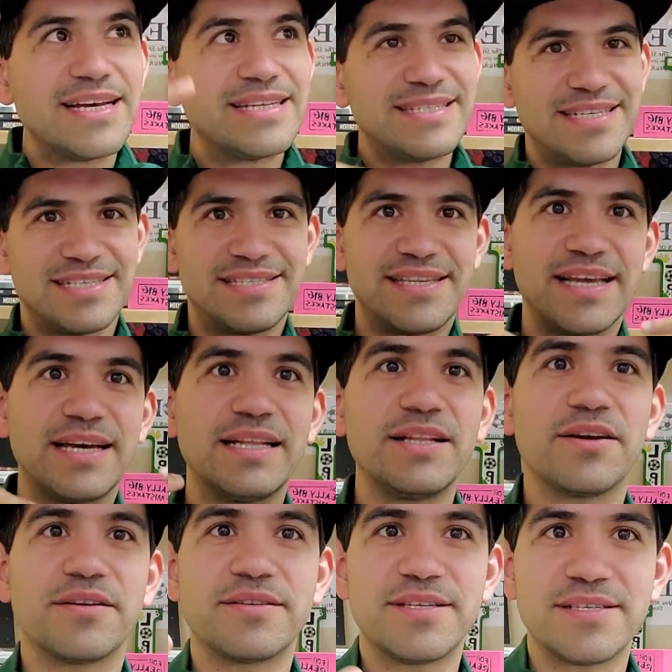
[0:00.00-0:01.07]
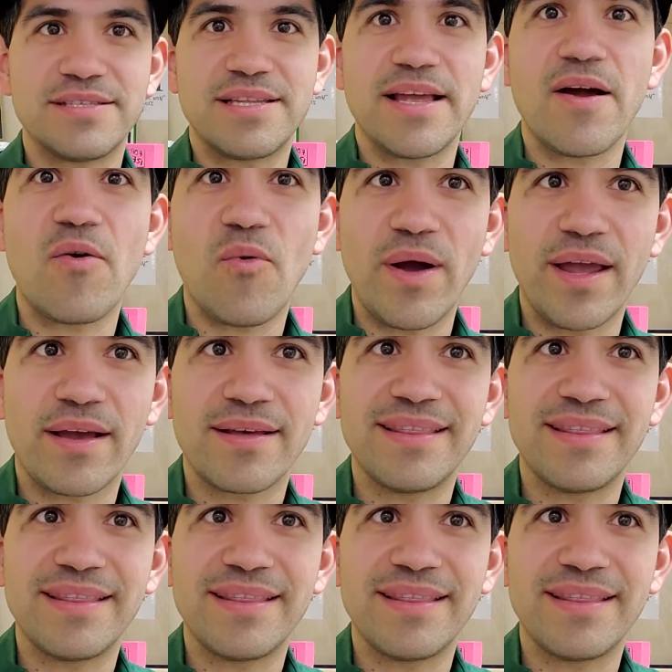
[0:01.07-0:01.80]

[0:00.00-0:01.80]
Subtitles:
to stay alert, to stay awake.